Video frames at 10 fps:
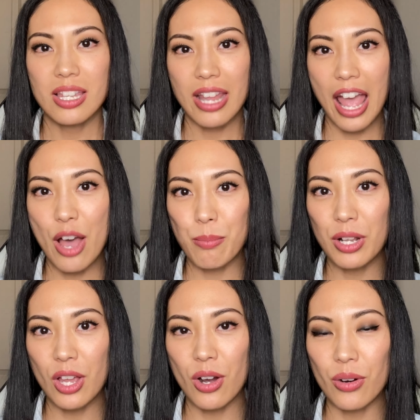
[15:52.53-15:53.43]
down
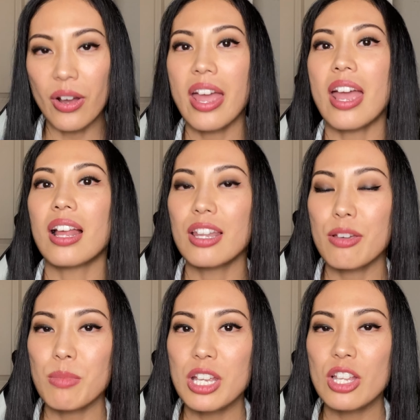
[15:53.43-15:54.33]
below and
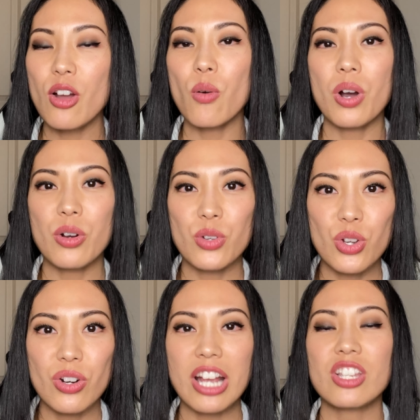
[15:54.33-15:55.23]
let me know what would
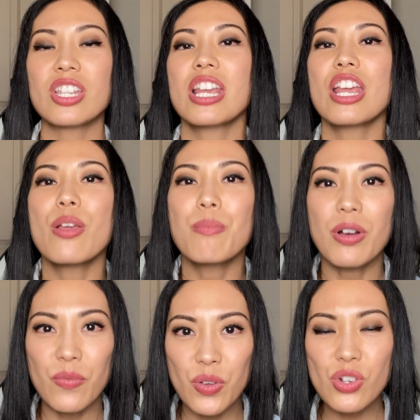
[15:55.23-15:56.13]
you like to see in
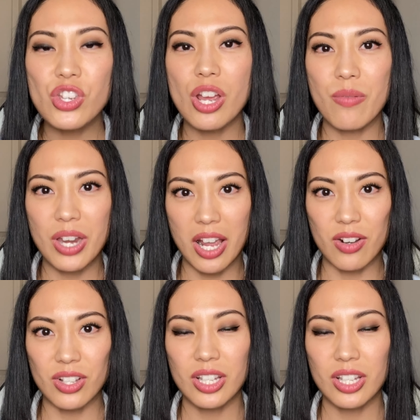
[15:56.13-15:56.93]
my future videos.